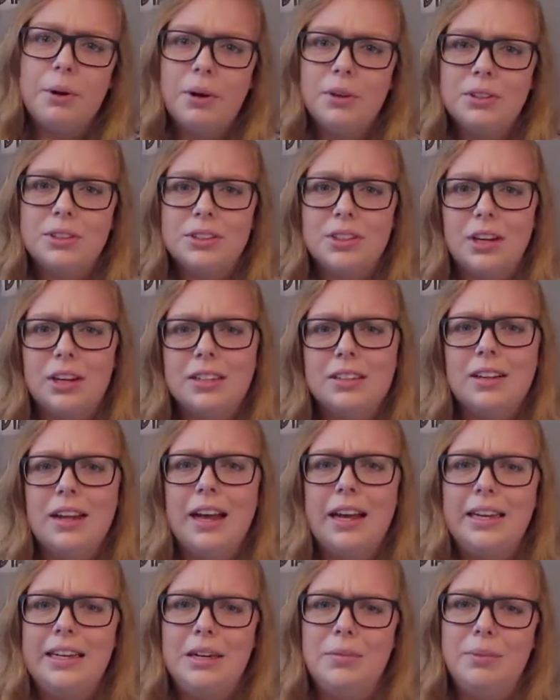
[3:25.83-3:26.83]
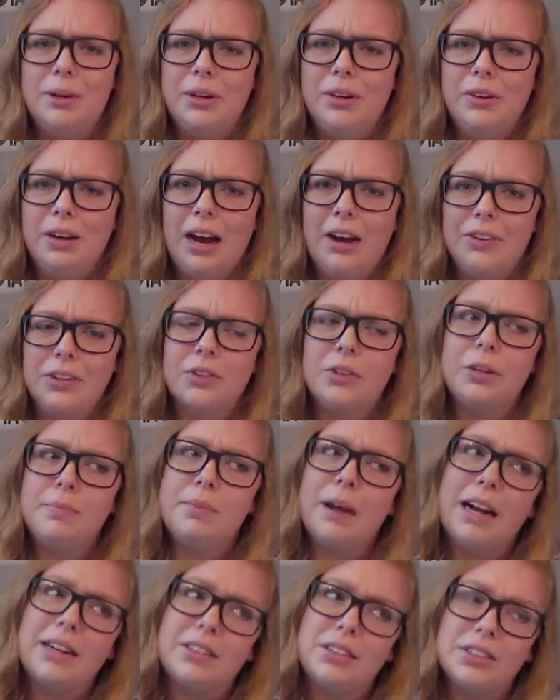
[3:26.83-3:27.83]
post online about how they're
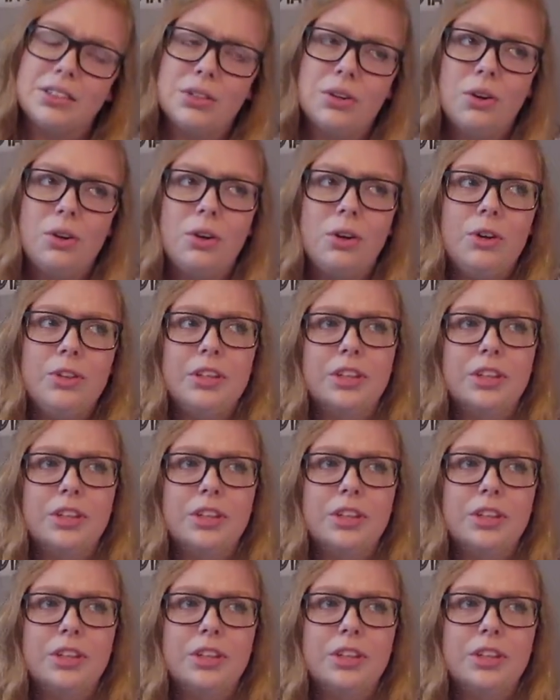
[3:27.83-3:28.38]
going back to school